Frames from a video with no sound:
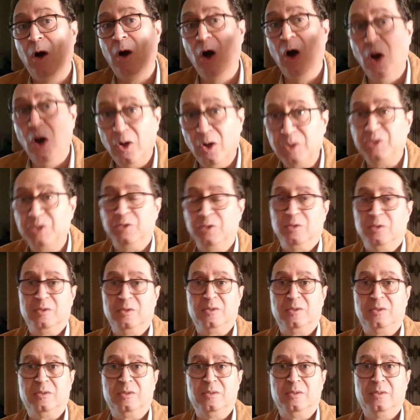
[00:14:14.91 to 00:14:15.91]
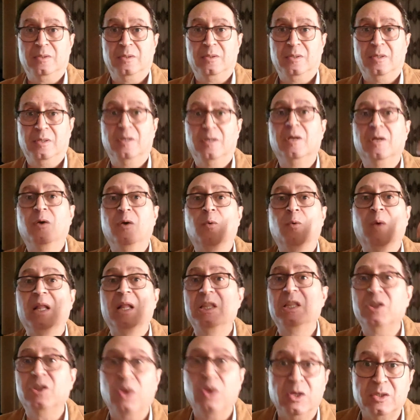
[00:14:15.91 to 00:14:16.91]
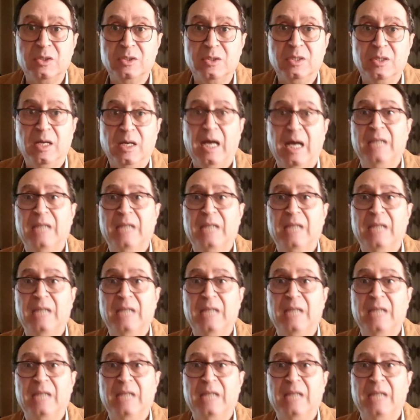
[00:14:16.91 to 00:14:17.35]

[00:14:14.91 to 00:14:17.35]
audience will not